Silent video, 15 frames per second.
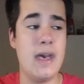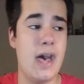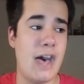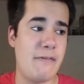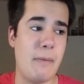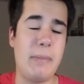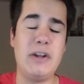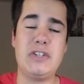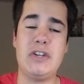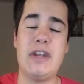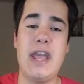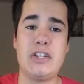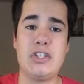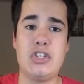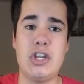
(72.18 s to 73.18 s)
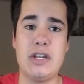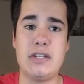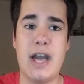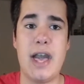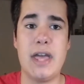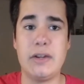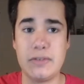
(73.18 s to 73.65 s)
of a bunch of next-gen
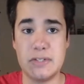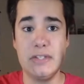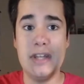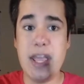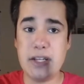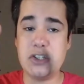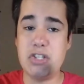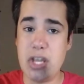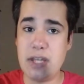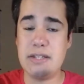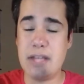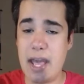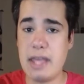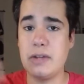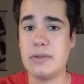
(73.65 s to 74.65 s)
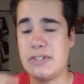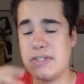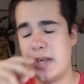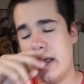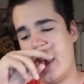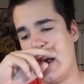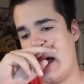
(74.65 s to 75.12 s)

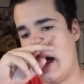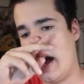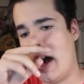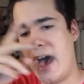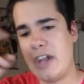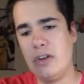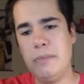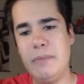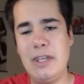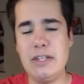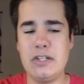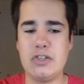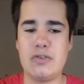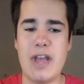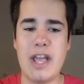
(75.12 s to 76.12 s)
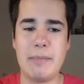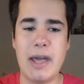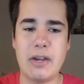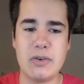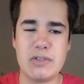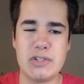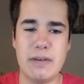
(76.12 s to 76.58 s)
titles. I don't mean to drag
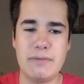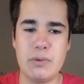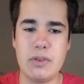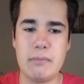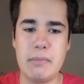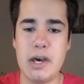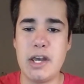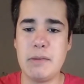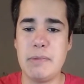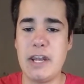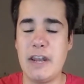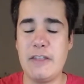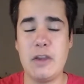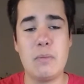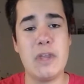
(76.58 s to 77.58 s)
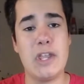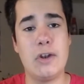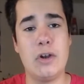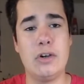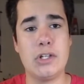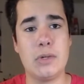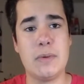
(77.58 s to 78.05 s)
Microsoft through the mud, but I think we
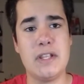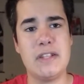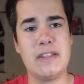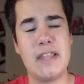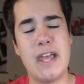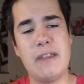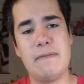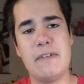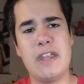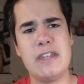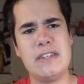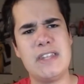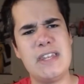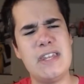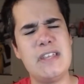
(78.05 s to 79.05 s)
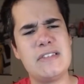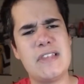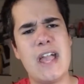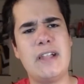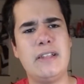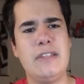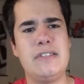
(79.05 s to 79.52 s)
can all agree that that event didn't
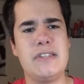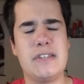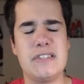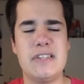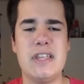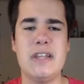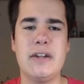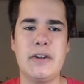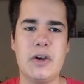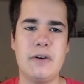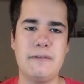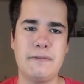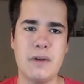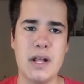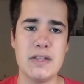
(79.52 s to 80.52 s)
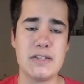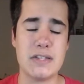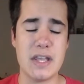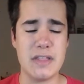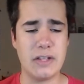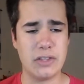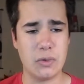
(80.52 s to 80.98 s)
exactly succeed on all
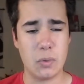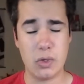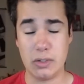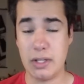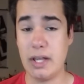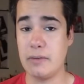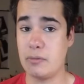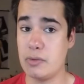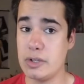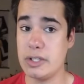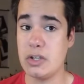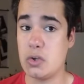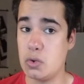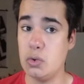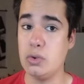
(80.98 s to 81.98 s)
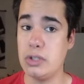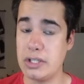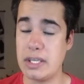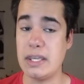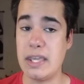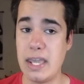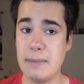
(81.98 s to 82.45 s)
fronts. I thought there were a lot of really
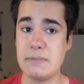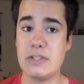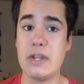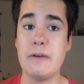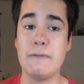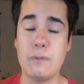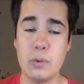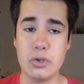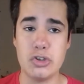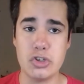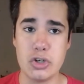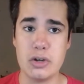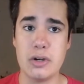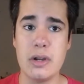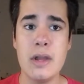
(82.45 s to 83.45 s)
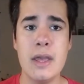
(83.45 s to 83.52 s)
cool-looking games there, for sure,